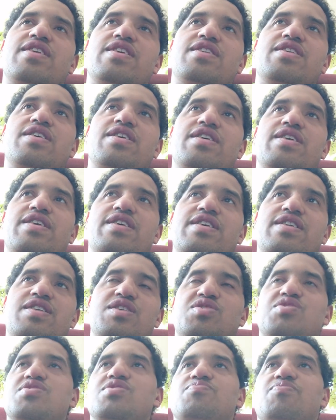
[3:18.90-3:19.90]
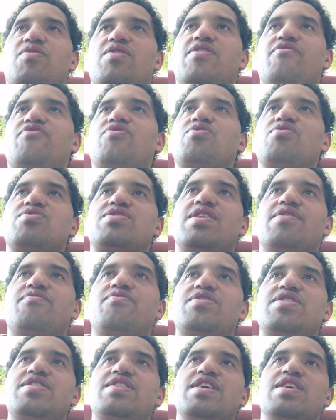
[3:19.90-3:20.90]
this is why if you not have
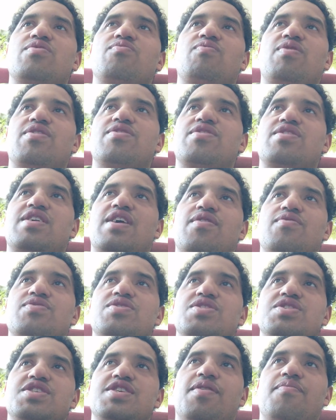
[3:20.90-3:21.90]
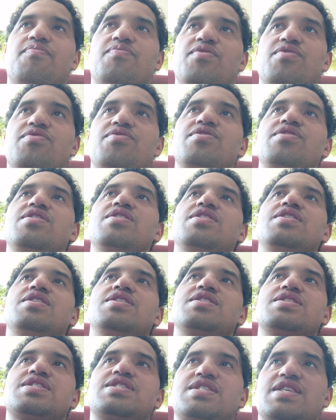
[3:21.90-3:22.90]
read yet 1000 chapter
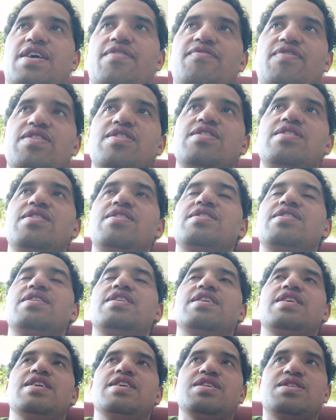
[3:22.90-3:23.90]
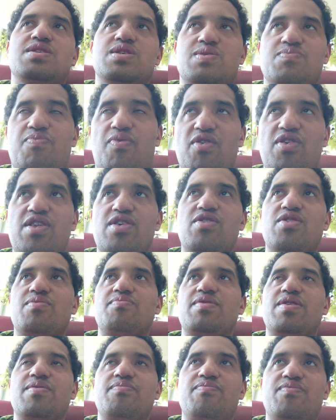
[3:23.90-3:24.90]
7, is going to
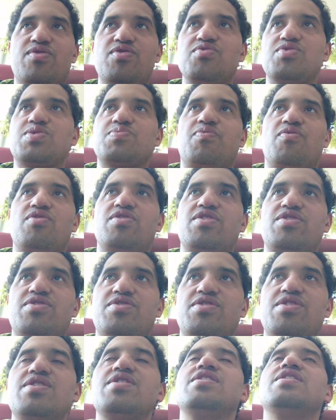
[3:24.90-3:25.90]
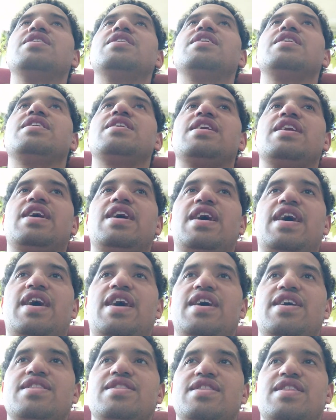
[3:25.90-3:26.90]
be a huge spoiler.
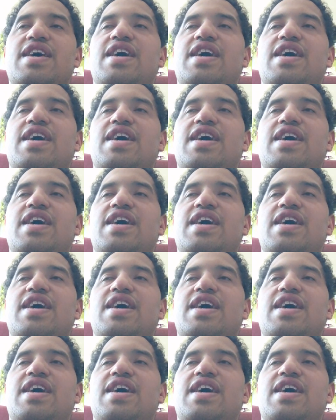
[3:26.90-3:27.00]
And